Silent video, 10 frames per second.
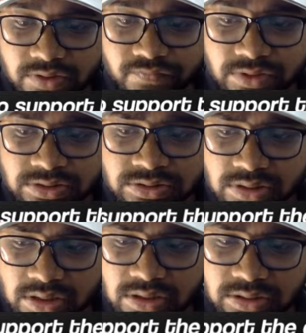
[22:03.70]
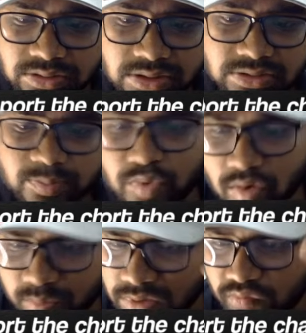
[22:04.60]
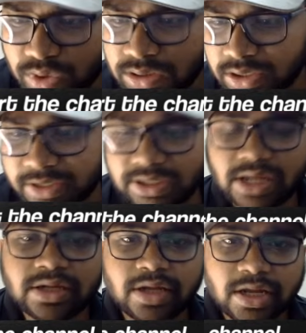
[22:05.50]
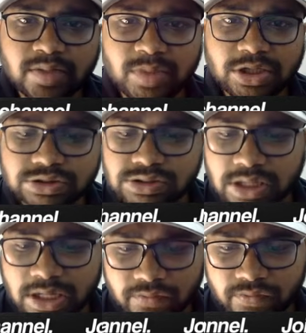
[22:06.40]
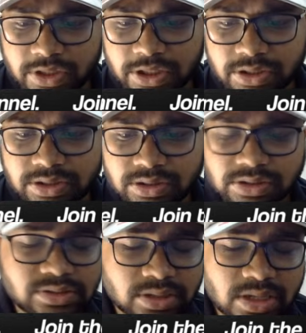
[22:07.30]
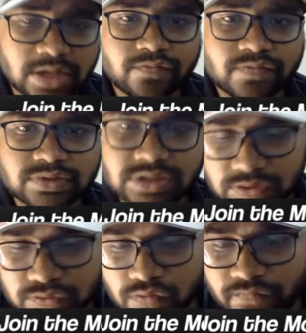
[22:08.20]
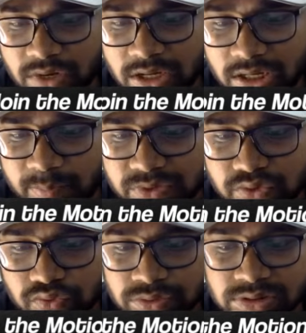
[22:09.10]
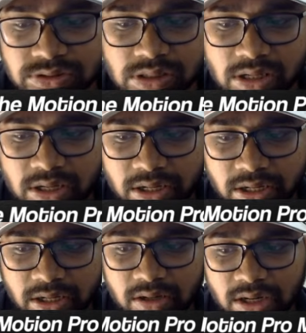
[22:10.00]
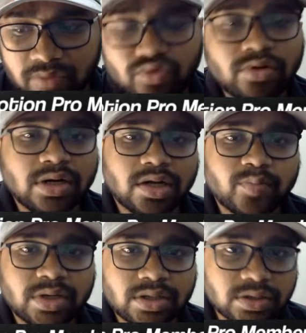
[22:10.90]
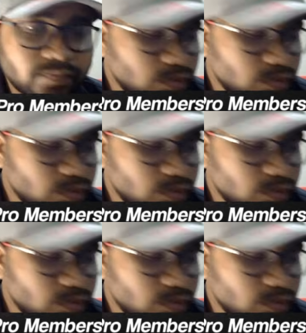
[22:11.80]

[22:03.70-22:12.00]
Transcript: Effects. There is proper one entire animation I have created. It's a kind of a series of 5 episodes. And I would recommend, if